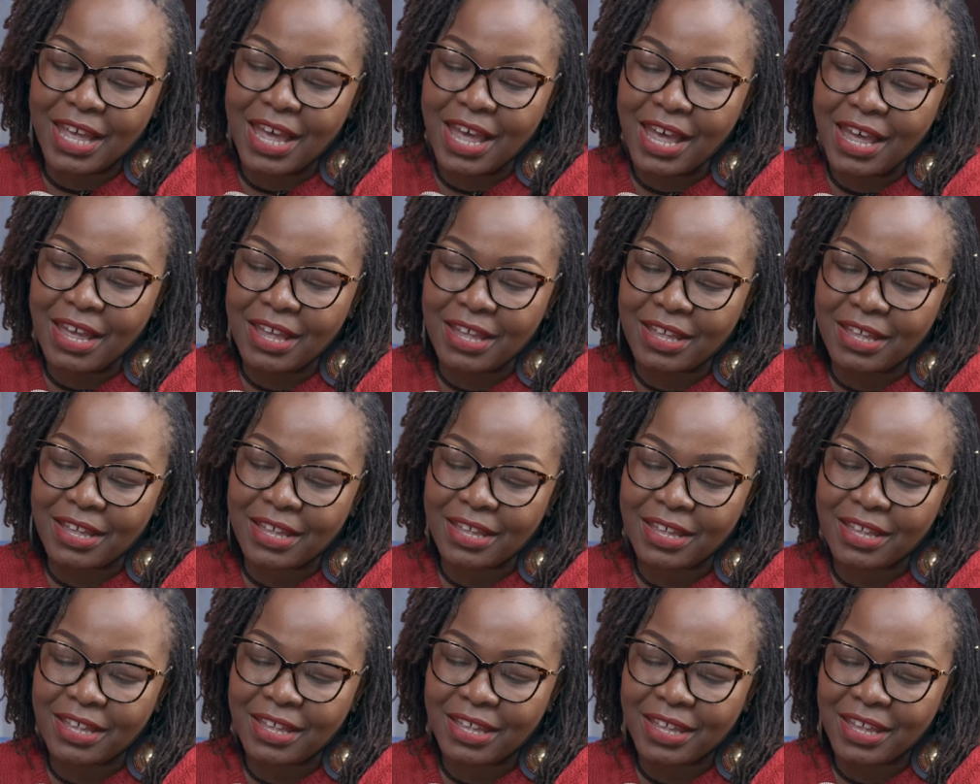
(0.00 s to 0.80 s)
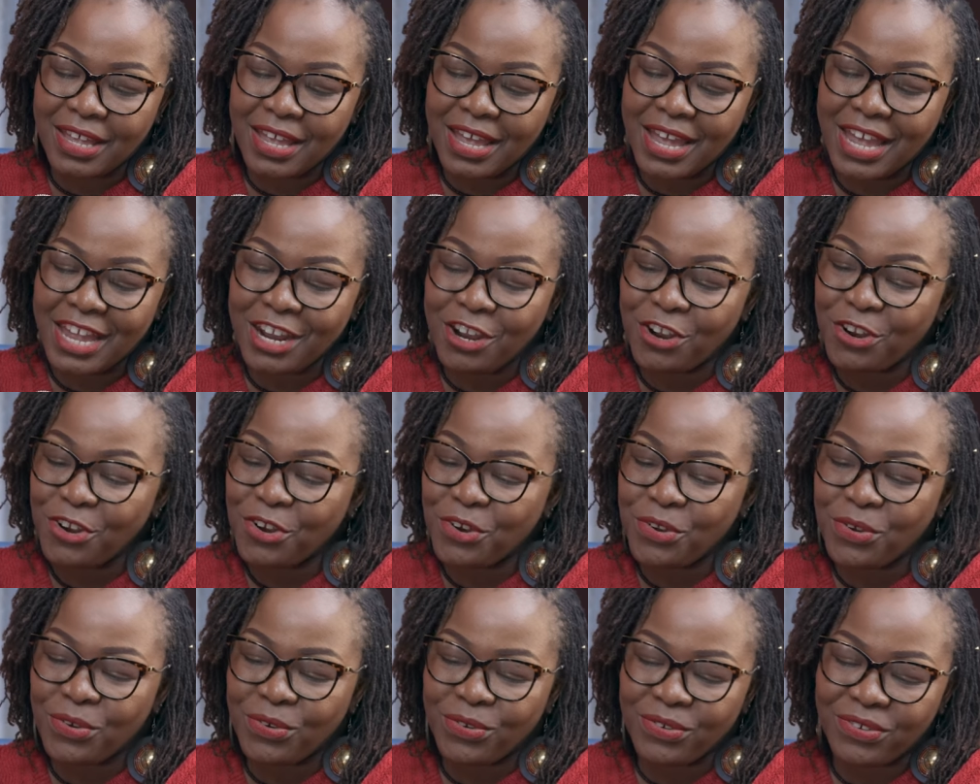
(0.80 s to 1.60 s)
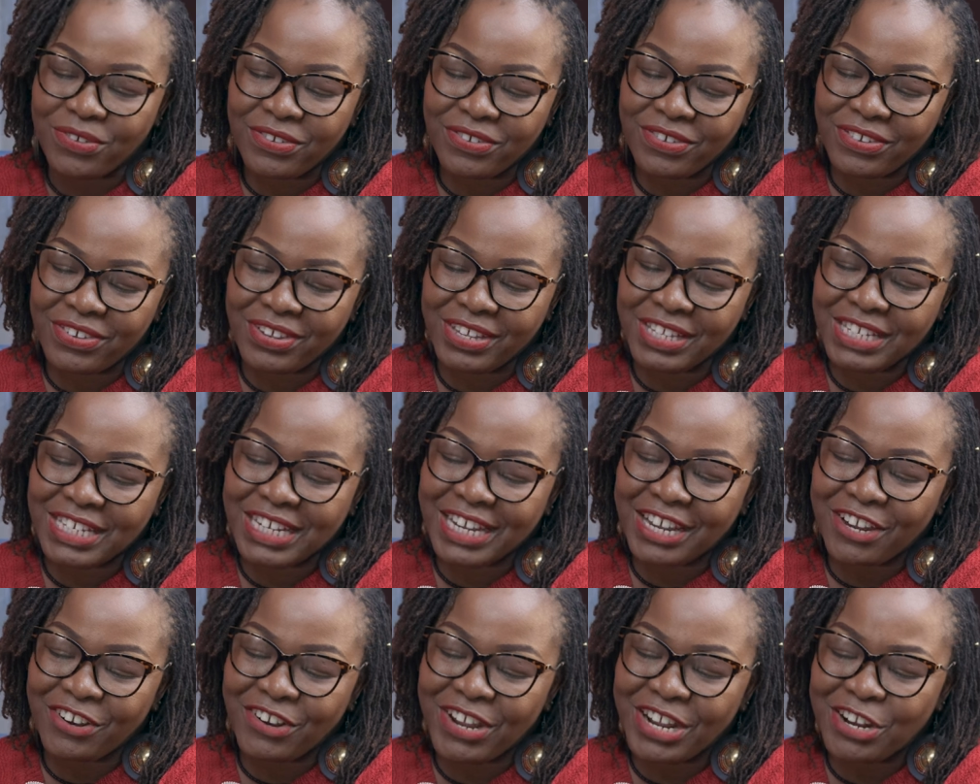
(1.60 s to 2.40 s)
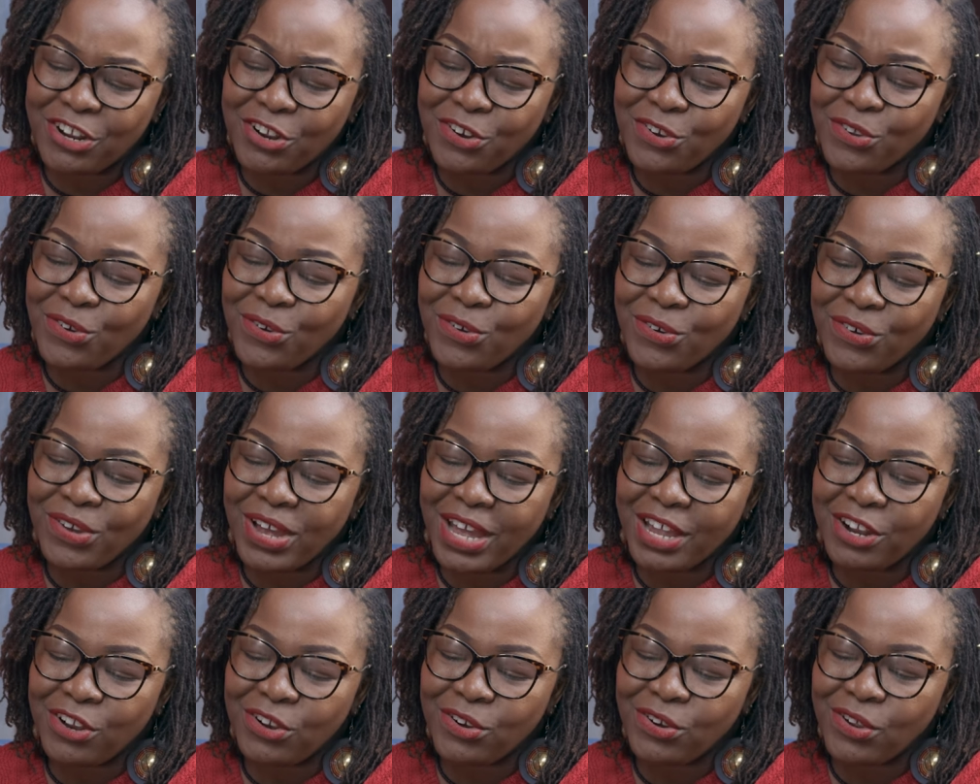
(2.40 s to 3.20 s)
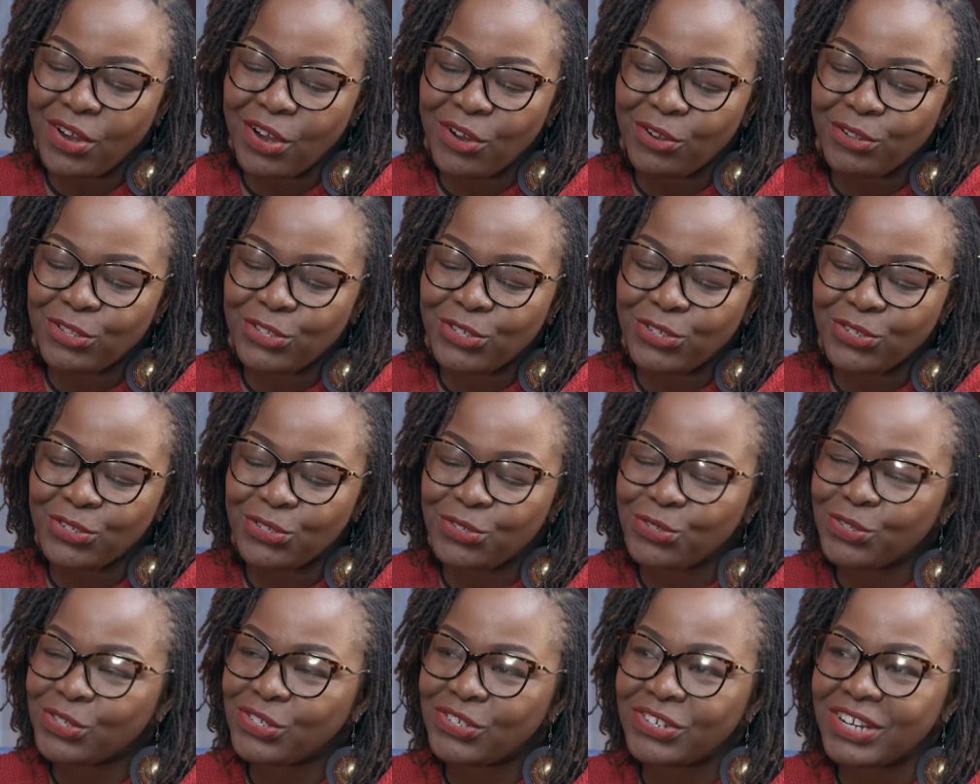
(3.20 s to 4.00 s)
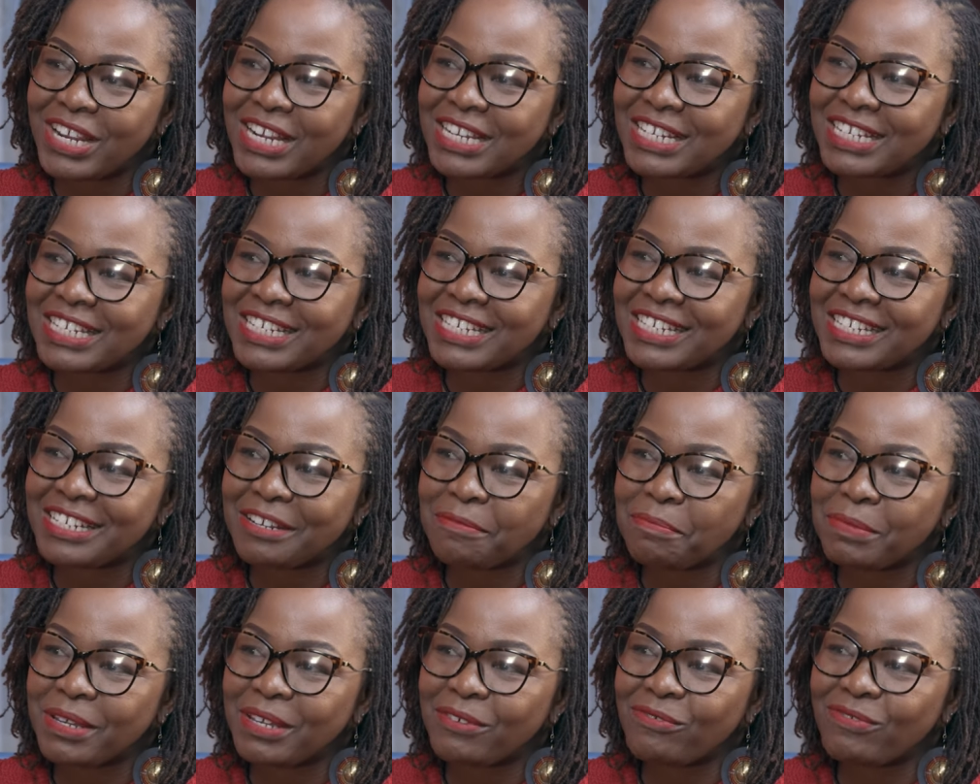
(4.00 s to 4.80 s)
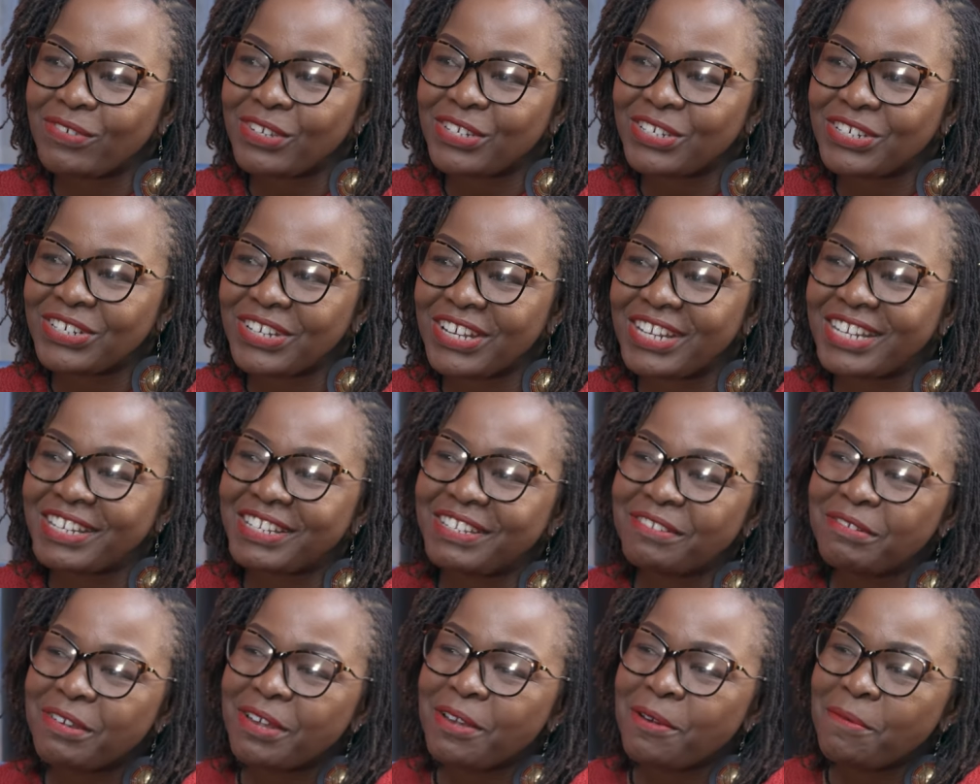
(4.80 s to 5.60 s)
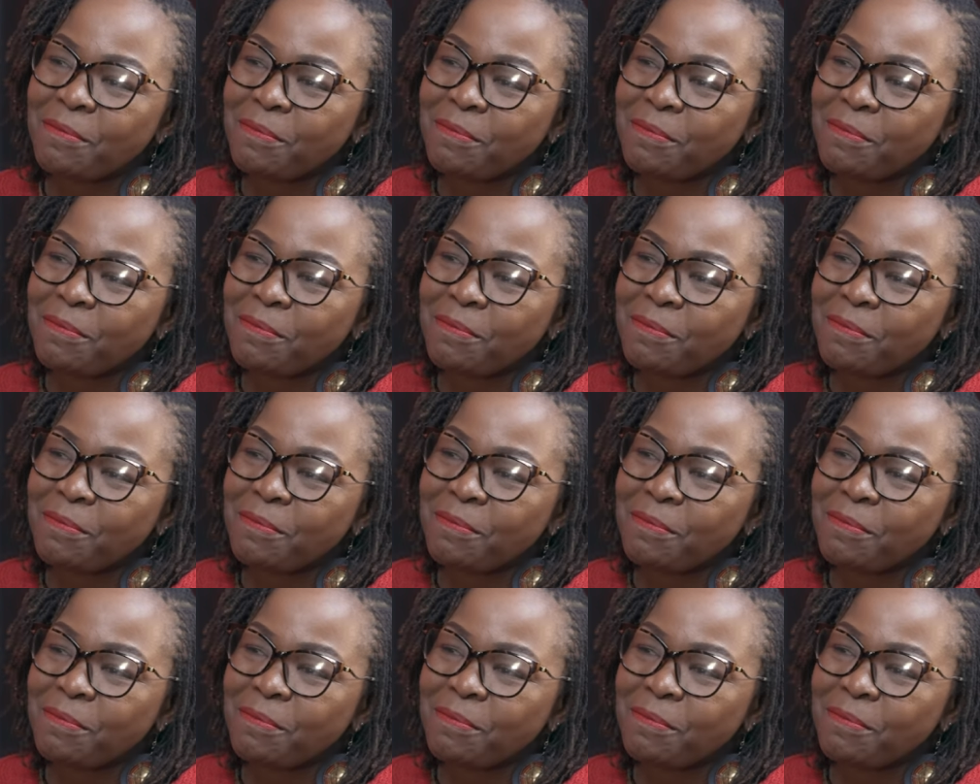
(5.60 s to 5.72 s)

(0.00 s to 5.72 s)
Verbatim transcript: Ah, I don't know, Jagger. I don't know. I don't know how to do strategy in a big vision.